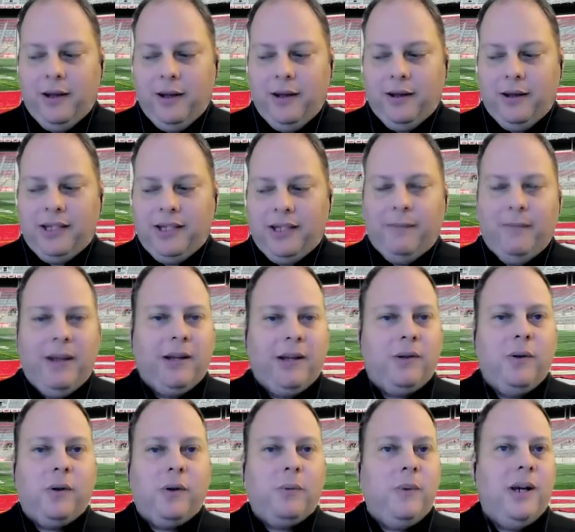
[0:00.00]
a team
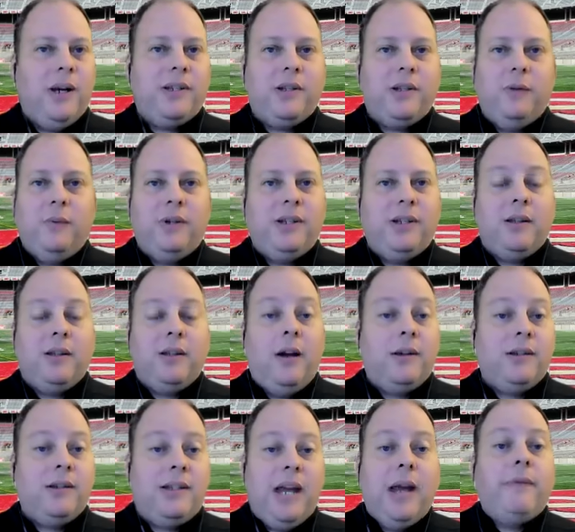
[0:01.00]
like Northwestern, which has
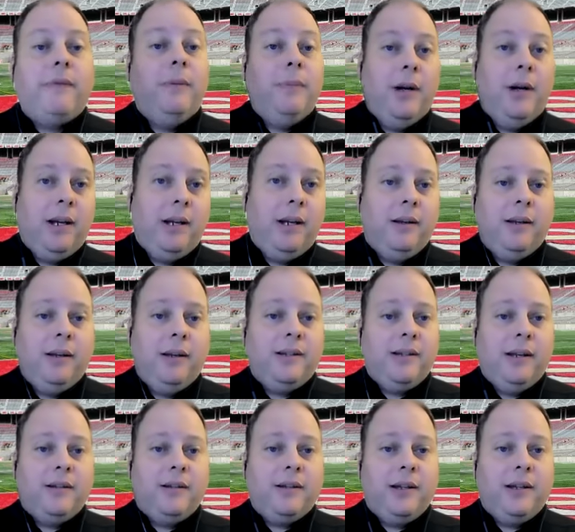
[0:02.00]
lost everybody
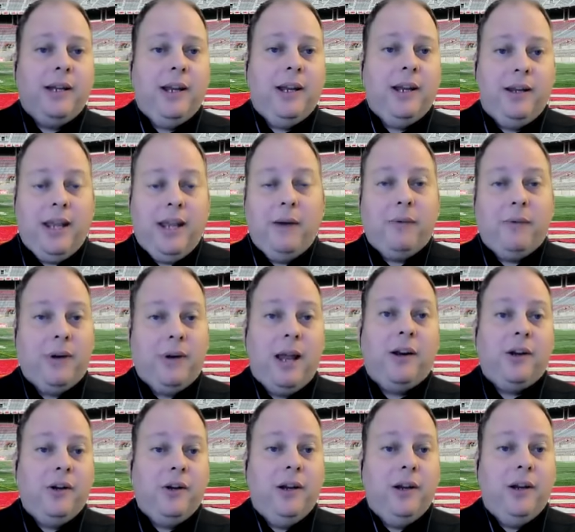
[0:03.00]
essentially, and they were
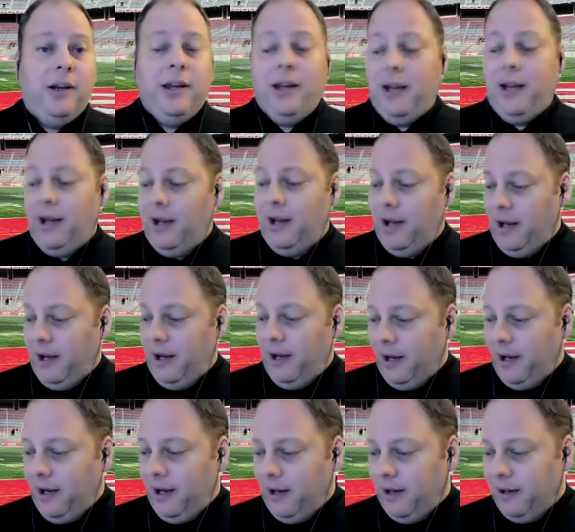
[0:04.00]
not good.
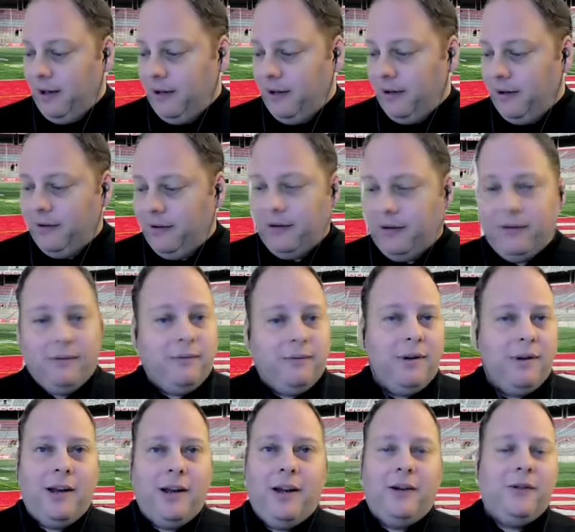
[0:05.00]
And, you know,
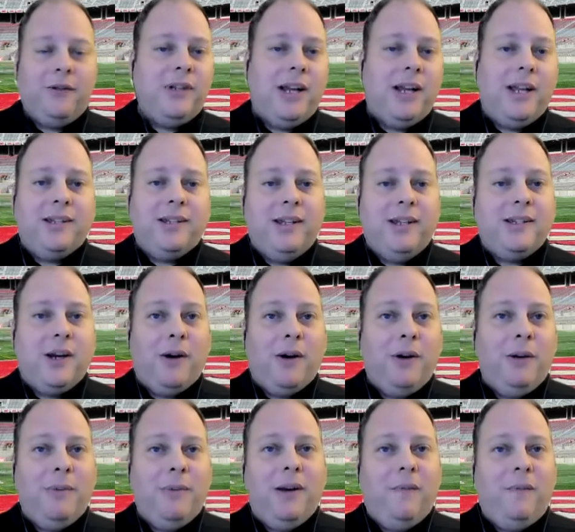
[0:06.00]
Hunter Johnson has
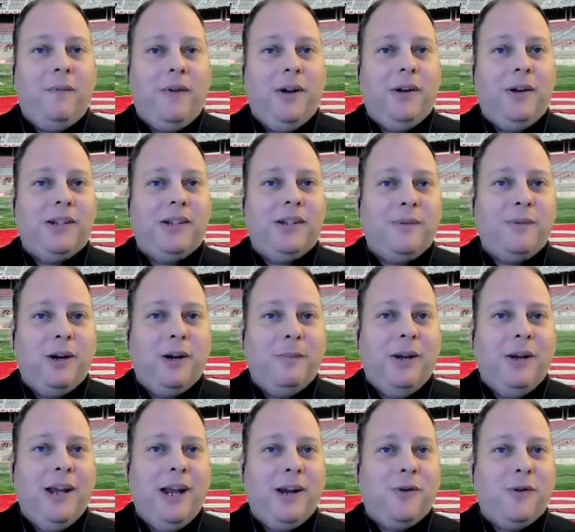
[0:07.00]
already been a failed
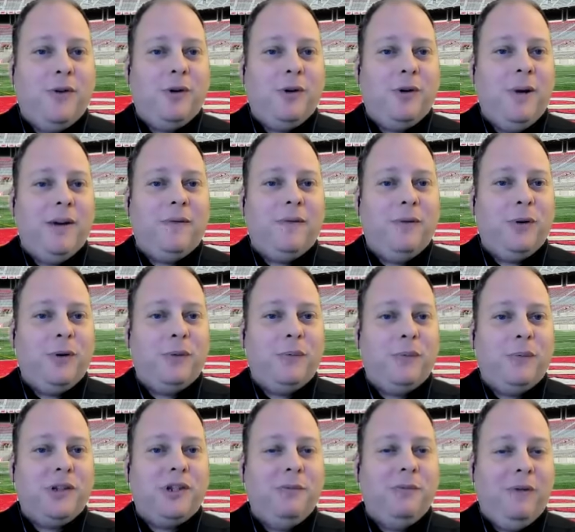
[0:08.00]
experiment at quarterback for
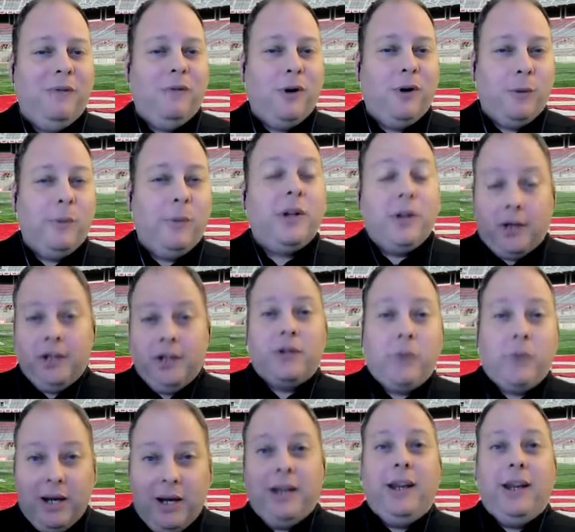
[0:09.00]
Northwestern before, but they're going to
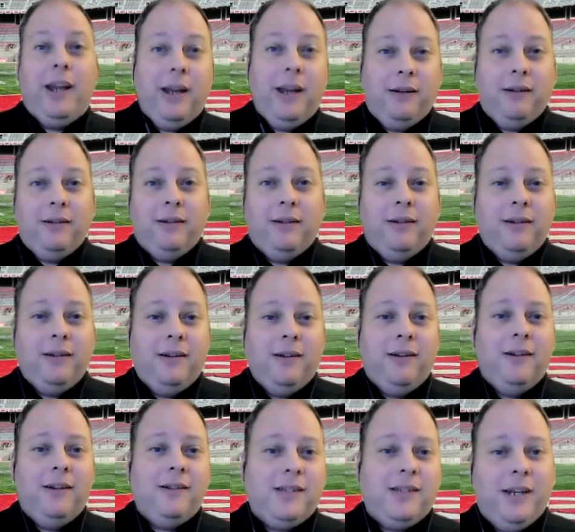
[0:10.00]
try it again,
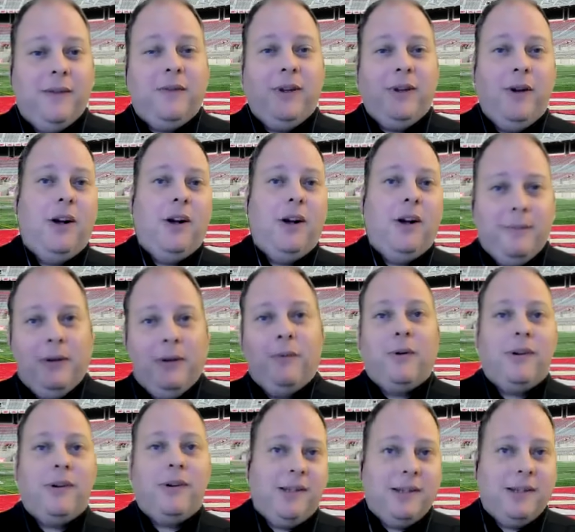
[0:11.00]
see if the alchemy
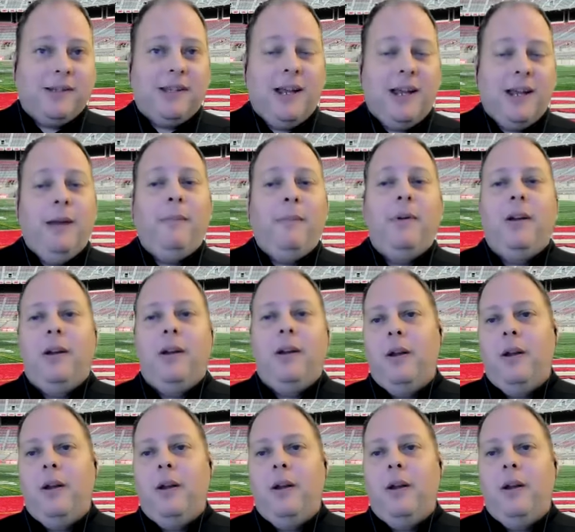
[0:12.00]
works this time.